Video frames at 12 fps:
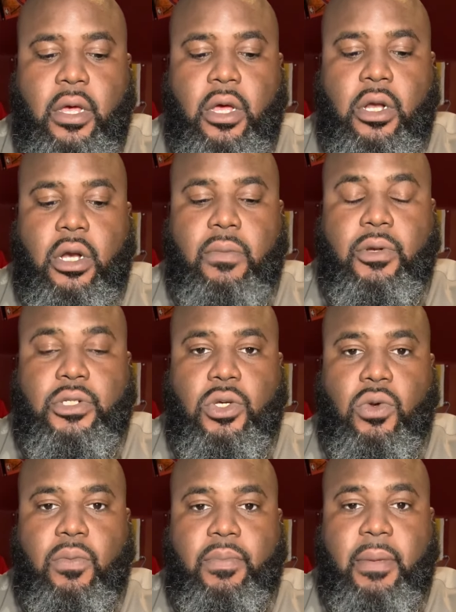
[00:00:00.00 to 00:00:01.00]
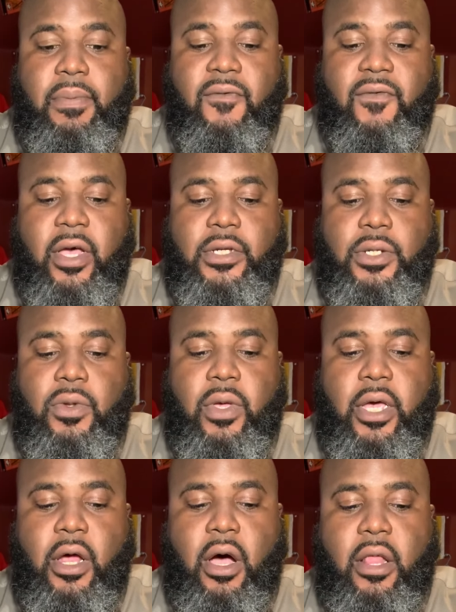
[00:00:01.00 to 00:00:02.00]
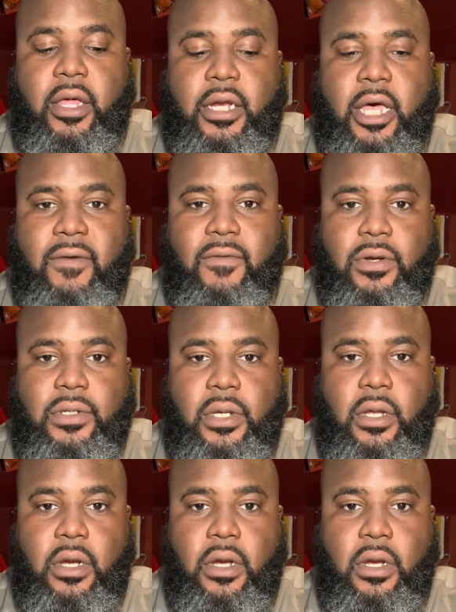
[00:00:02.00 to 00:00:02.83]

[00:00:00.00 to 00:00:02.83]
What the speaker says: Number 2, be professional in all endeavors.